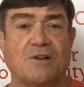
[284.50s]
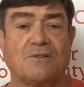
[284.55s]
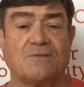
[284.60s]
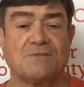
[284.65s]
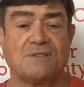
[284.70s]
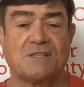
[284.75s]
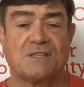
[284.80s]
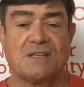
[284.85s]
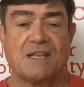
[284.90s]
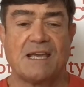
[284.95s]

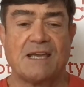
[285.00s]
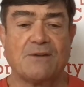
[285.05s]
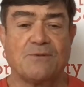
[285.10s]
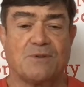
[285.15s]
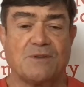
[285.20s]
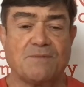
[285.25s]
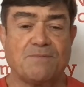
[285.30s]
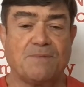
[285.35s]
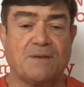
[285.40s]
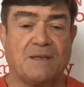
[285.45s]
stay
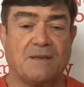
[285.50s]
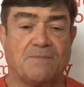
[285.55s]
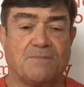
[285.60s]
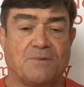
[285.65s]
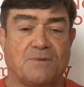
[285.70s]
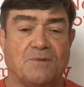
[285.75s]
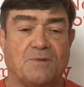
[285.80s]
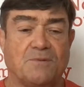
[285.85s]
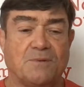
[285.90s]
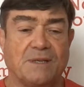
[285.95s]
with
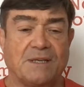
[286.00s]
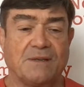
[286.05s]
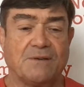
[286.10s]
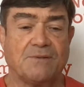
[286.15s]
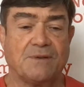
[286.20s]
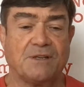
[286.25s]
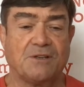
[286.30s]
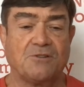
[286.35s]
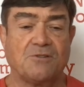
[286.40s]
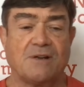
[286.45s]
people.
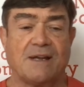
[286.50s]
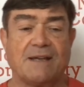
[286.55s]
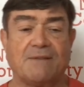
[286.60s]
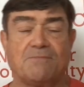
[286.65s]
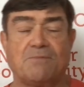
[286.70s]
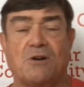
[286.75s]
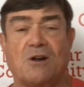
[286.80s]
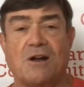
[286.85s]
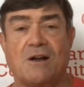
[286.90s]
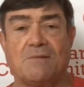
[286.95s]
We
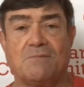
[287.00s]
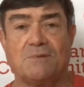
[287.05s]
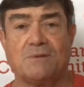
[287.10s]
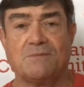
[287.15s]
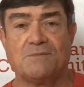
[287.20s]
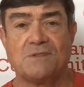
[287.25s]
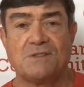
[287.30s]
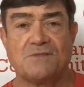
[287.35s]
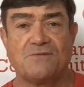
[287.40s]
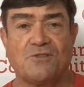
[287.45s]
create
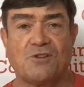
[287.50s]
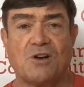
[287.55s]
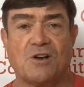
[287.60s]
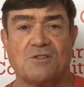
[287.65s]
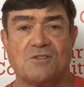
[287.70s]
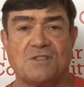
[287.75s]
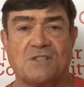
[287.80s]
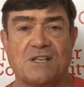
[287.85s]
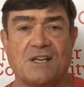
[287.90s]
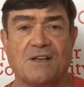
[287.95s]
problems for
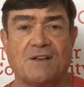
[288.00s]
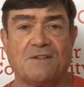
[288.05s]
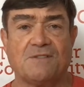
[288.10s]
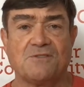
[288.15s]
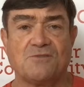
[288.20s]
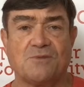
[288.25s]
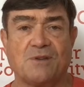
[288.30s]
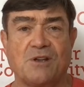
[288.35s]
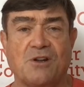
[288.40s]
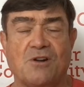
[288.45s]

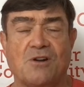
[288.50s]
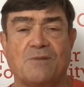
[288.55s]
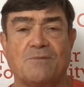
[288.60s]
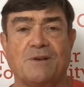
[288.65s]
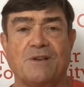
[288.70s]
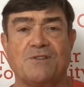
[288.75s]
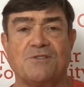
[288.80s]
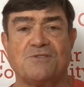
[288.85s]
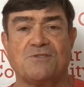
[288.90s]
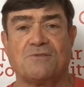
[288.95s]
ourselves. We harm
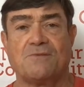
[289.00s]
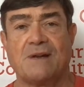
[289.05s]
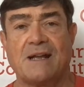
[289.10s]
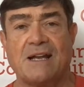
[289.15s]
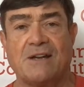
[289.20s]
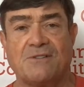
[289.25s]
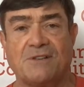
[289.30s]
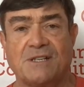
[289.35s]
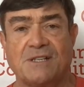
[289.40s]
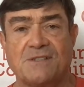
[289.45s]
others
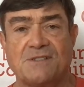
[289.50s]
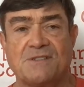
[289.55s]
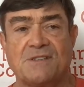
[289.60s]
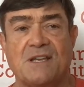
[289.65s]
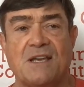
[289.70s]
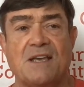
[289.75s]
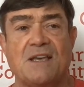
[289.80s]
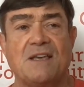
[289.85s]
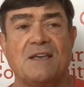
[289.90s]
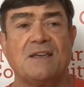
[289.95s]
around us.
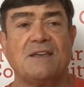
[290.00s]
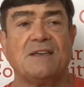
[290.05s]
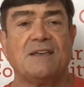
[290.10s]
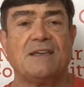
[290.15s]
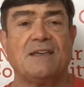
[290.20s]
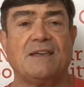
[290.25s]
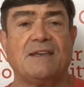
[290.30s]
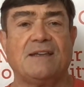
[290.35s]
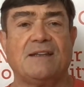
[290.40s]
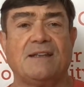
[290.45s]

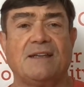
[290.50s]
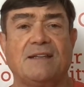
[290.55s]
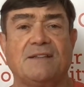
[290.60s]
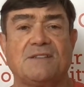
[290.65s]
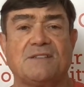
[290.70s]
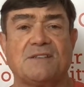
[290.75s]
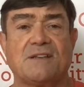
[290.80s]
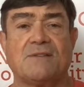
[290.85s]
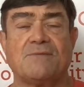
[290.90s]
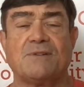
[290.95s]
And
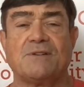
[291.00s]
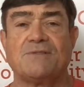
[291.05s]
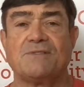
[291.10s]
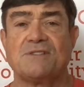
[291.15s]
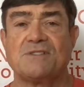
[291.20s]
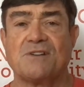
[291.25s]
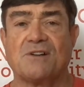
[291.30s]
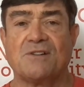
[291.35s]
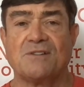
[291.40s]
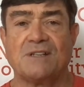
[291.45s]
some of
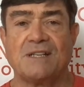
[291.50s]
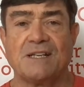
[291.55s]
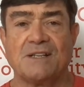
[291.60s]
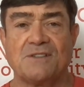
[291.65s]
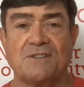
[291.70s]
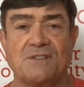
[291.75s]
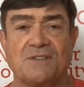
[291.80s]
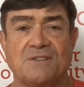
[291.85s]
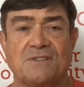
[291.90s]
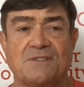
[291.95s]
us, our
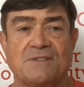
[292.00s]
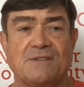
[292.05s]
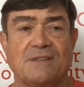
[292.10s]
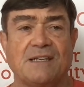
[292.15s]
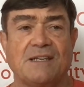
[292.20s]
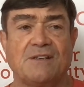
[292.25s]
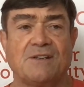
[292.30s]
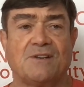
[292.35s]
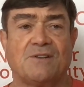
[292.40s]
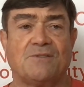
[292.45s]
addictions,
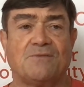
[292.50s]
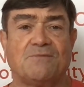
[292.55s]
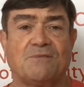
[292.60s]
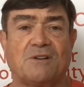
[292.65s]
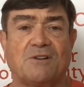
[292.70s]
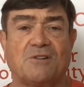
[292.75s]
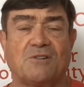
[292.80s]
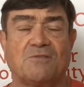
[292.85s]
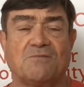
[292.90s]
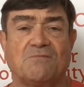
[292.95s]

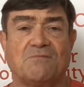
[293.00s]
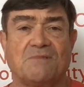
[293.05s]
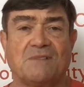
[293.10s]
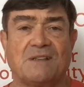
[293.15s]
are